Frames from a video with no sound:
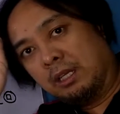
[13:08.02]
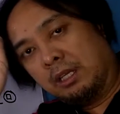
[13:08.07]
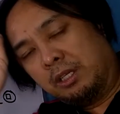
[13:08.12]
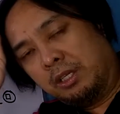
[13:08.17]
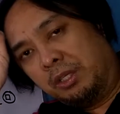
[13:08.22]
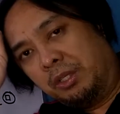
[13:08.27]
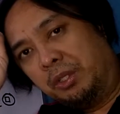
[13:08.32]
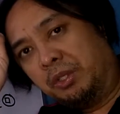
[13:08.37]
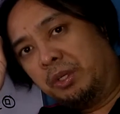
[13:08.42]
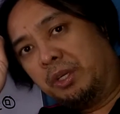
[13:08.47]

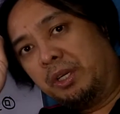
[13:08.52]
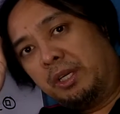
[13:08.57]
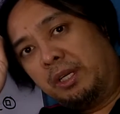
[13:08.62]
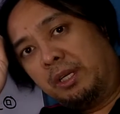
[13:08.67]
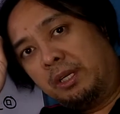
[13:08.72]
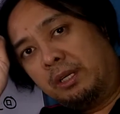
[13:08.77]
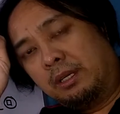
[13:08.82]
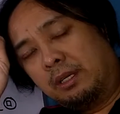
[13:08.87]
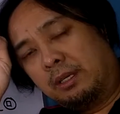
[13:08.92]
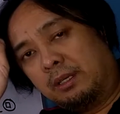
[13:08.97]

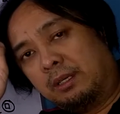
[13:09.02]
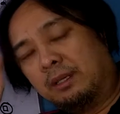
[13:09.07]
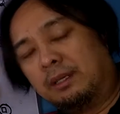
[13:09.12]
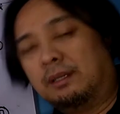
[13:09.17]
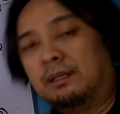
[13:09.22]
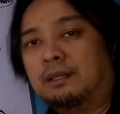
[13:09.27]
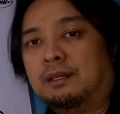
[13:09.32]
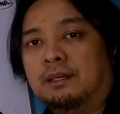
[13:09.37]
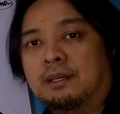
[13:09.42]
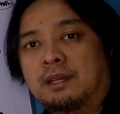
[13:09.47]
your
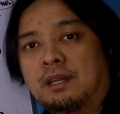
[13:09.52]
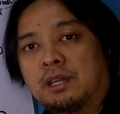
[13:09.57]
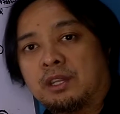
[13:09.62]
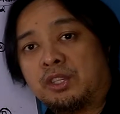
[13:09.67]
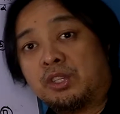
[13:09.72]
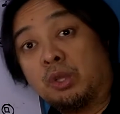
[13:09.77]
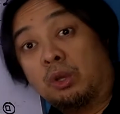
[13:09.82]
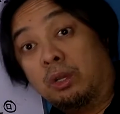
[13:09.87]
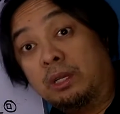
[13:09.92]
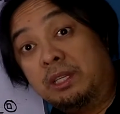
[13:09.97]

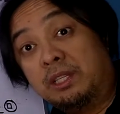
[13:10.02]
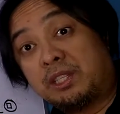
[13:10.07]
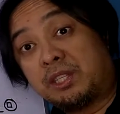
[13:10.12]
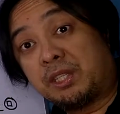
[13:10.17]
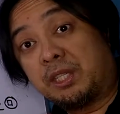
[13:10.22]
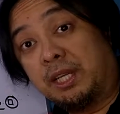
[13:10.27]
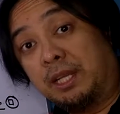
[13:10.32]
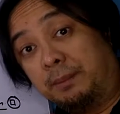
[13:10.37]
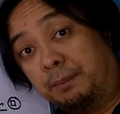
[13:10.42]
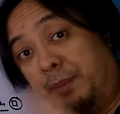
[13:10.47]
solid
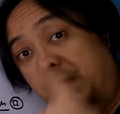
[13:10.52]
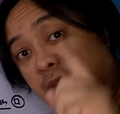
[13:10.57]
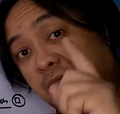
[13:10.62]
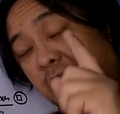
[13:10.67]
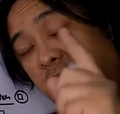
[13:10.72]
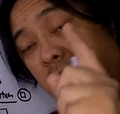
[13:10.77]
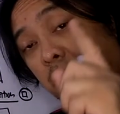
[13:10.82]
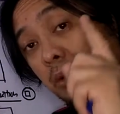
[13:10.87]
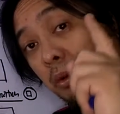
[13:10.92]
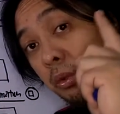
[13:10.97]
strand. Please
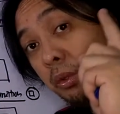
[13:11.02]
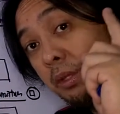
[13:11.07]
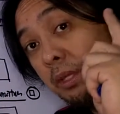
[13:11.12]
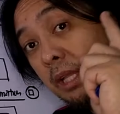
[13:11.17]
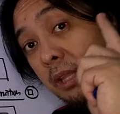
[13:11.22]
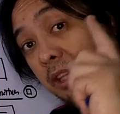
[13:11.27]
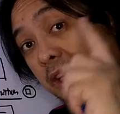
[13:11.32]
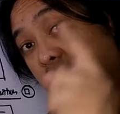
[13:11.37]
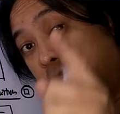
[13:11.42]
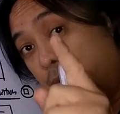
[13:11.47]
take note
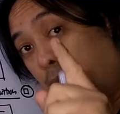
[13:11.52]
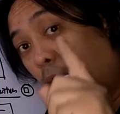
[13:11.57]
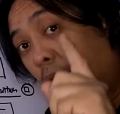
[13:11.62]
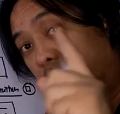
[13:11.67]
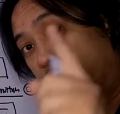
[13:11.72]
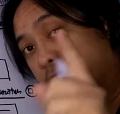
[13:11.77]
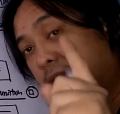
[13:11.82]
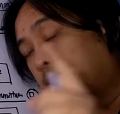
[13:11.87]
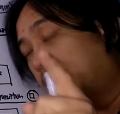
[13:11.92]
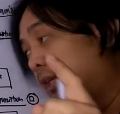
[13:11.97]
that is
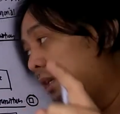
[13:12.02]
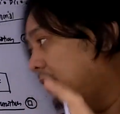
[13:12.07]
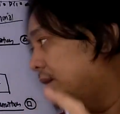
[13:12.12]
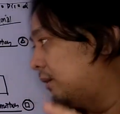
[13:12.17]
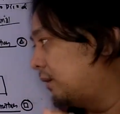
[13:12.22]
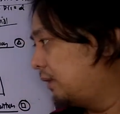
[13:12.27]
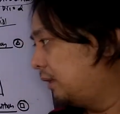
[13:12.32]
one strand.